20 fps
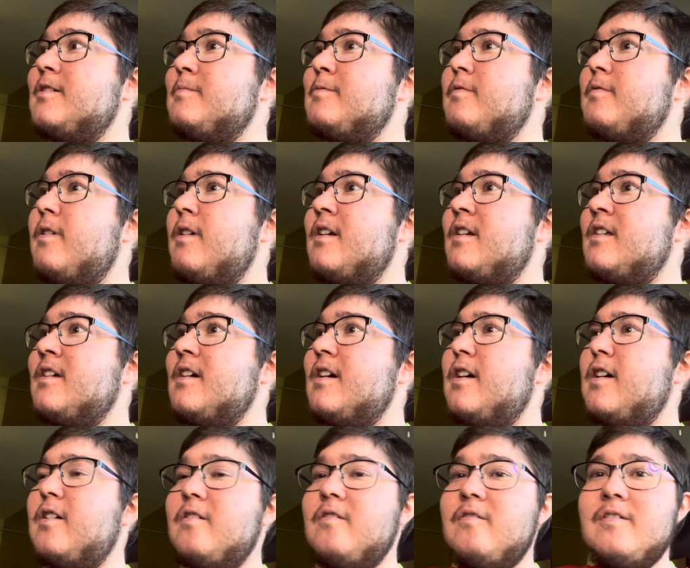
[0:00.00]
ready to
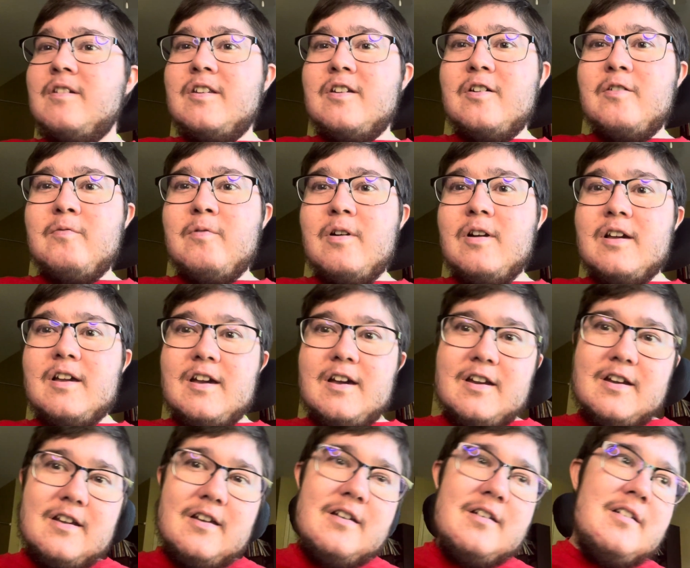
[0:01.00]
go. You know, we're
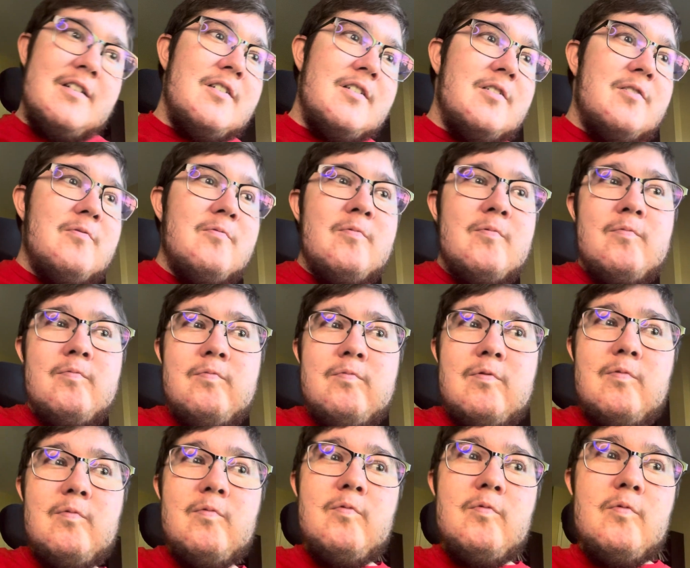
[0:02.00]
gonna
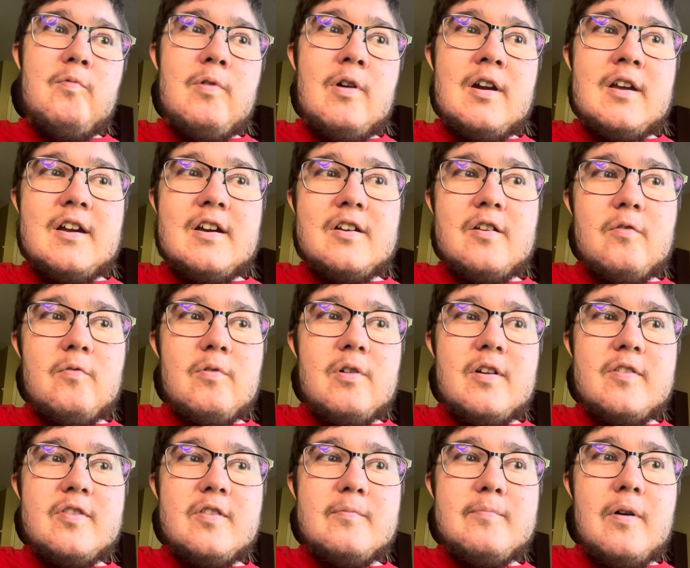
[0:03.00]

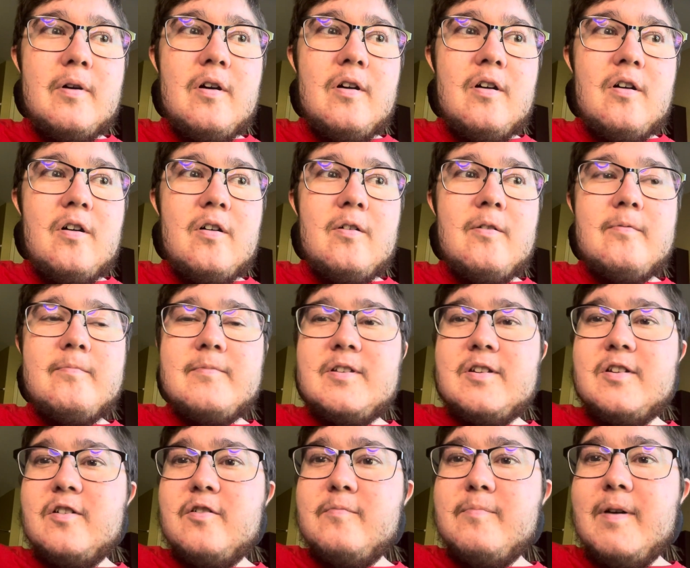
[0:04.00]
run the ball, you
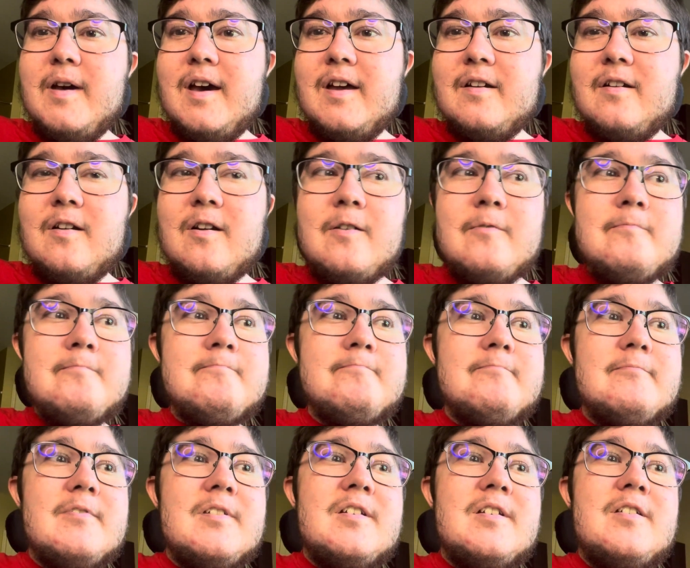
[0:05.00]
know, better.
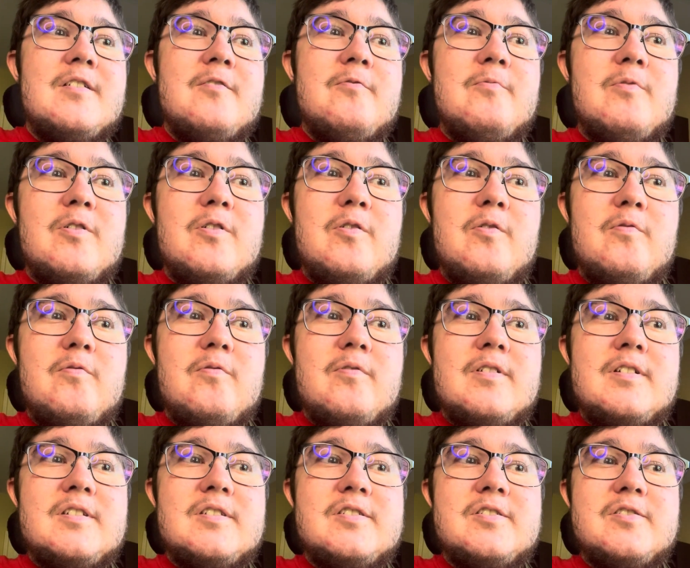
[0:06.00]
We're
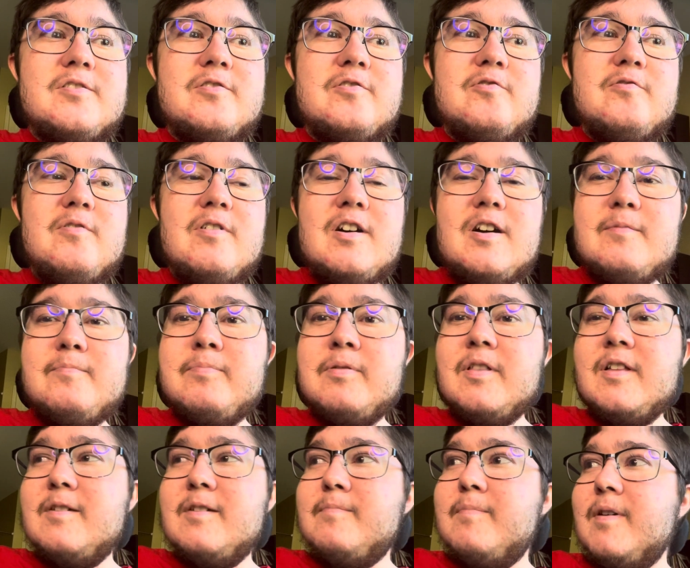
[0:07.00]
going to
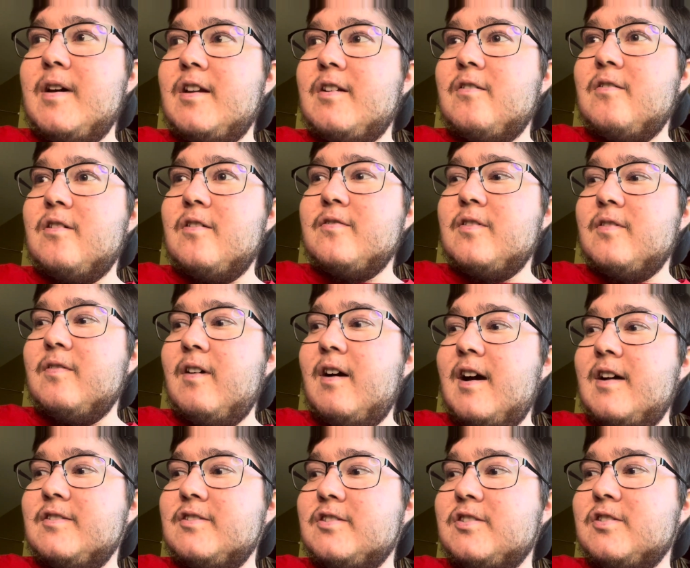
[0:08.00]
play better on the
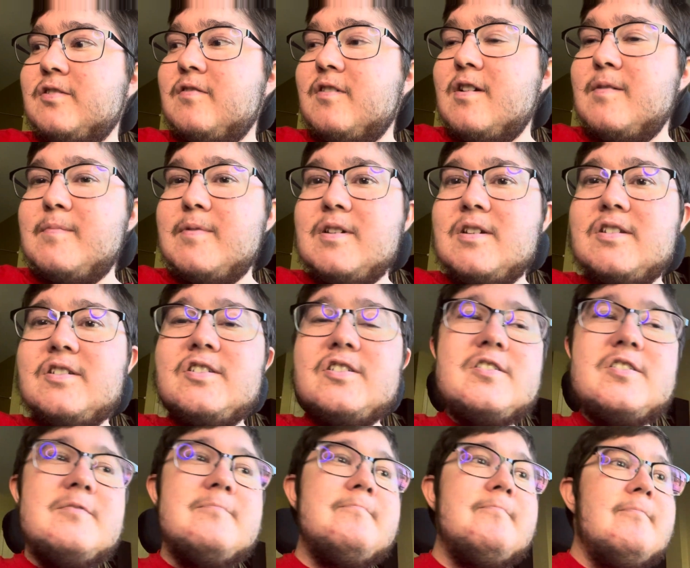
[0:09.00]
line of
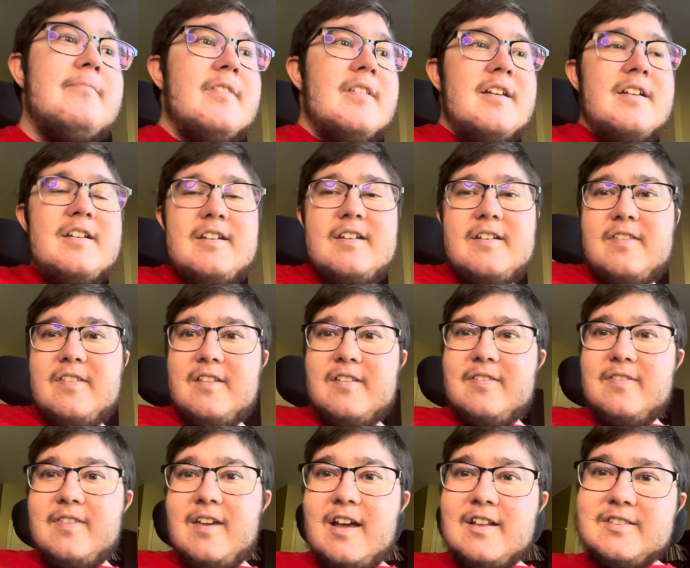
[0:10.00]
scrimmage.
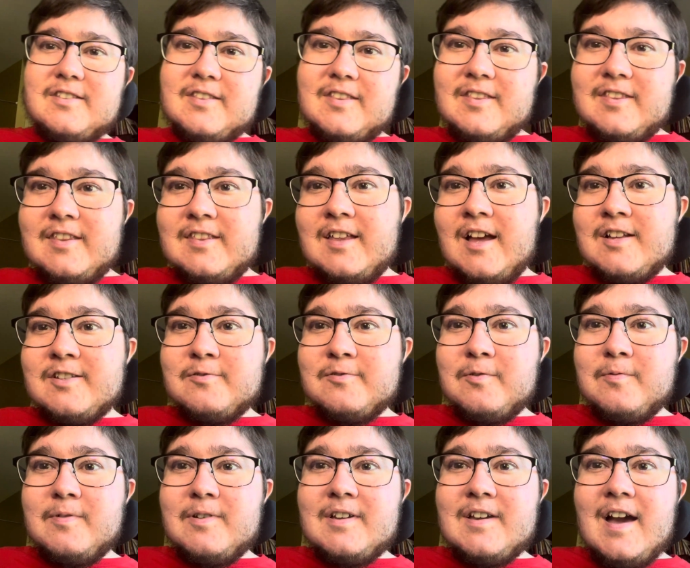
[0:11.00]
That's
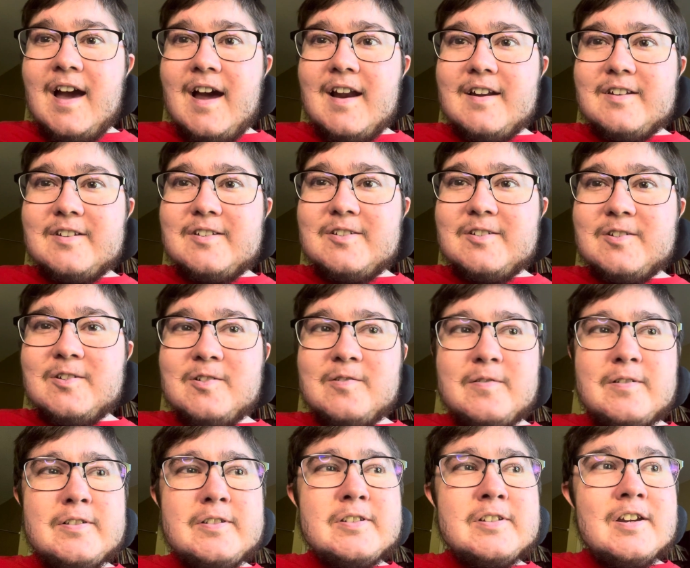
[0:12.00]
what we gotta
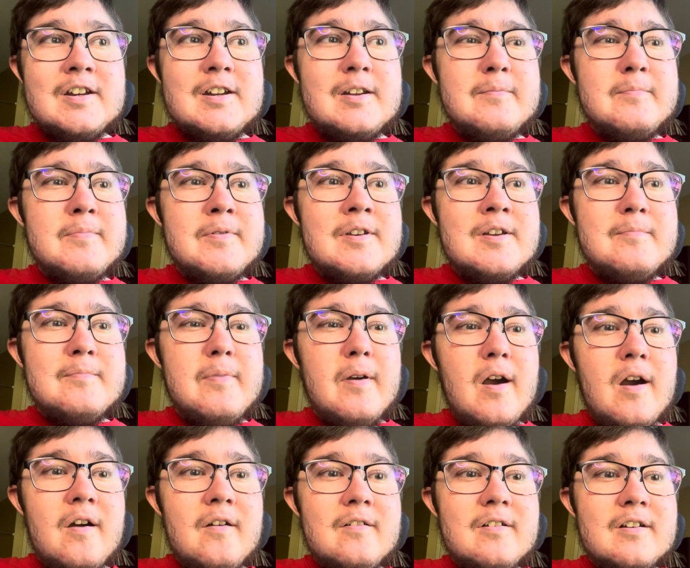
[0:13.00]
do. It's gonna be
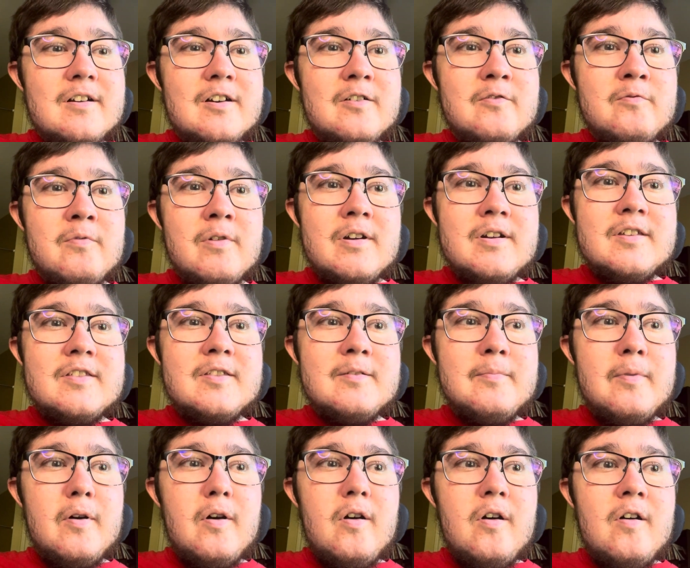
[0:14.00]
about running the
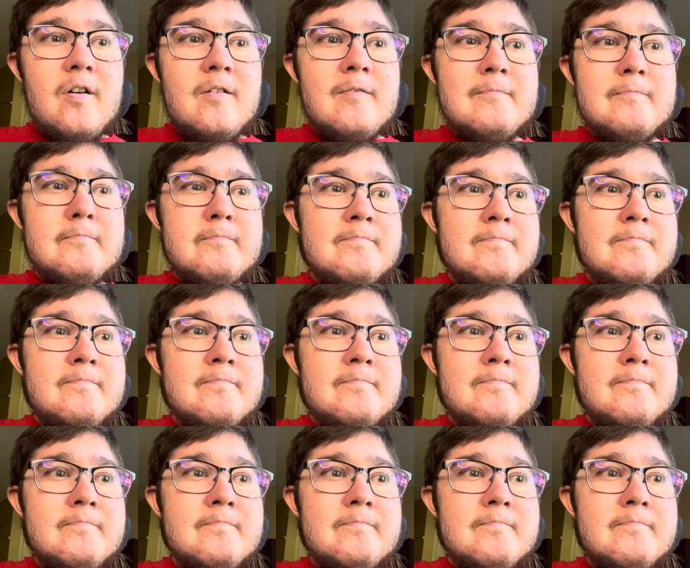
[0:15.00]
ball